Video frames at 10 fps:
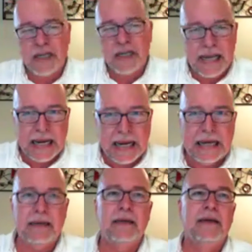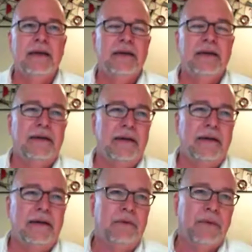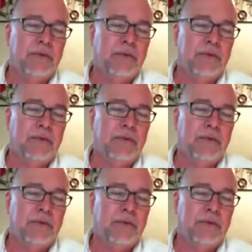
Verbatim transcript: arcane uh,